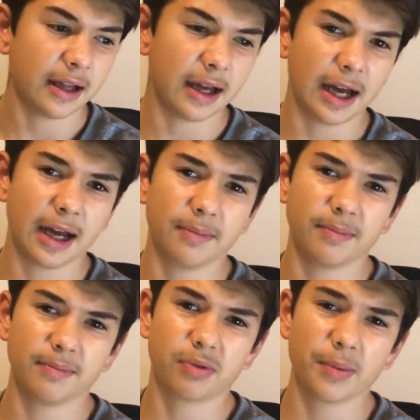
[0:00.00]

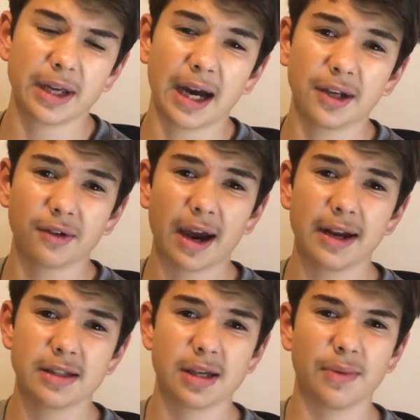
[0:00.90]
Probably
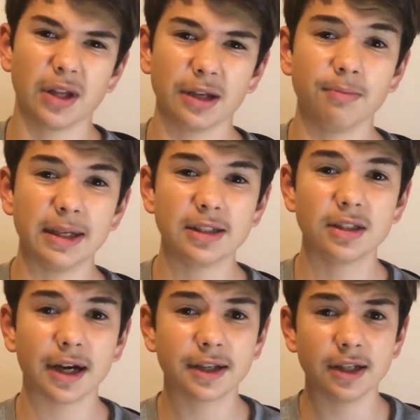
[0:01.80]
underrated, someone like Mitch
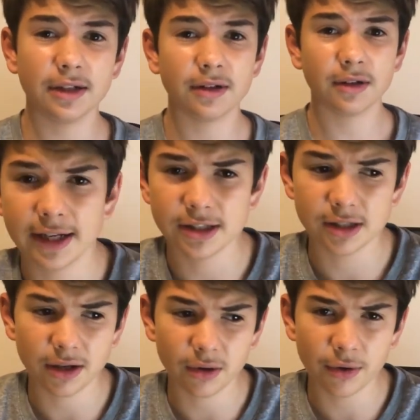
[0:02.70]
Duncan. He's
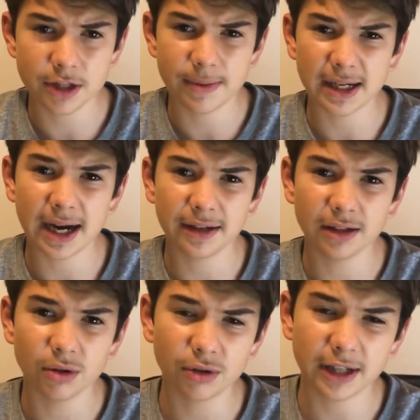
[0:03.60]
always been
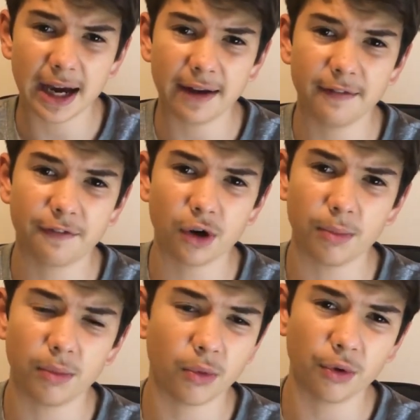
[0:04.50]
underlooked at
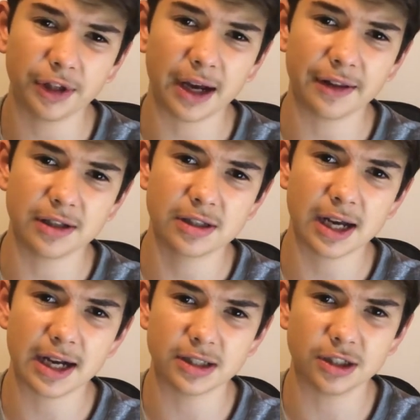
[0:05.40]
from all the other
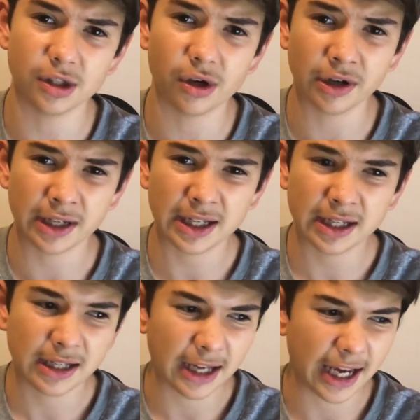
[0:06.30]
stars of Geelong.
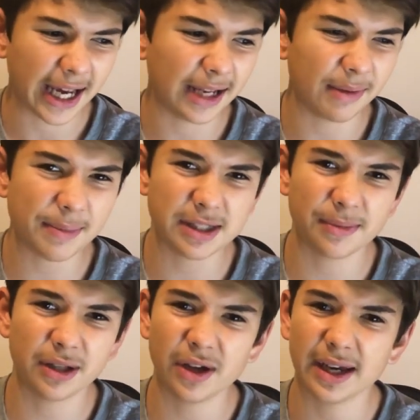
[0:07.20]
And maybe
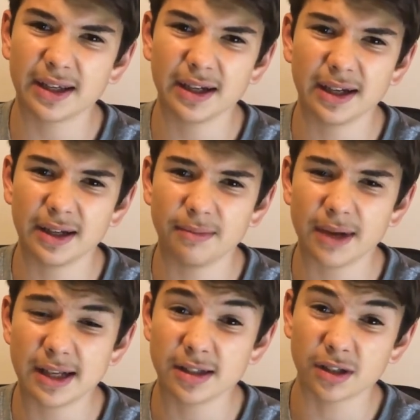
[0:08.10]
someone like
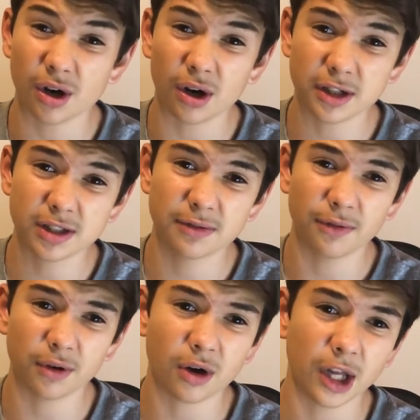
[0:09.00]
Mason Cox
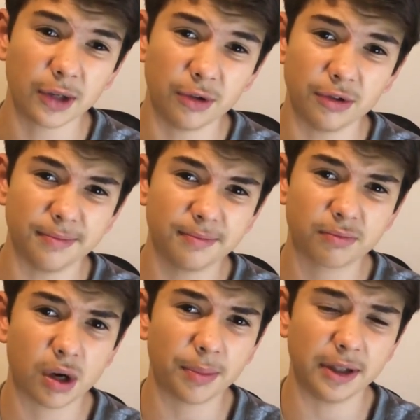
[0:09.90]
for Collingwood,
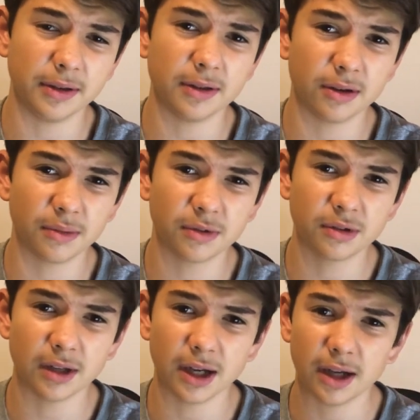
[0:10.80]
probably
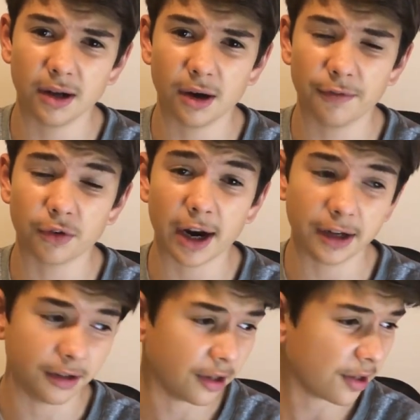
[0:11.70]
overrated.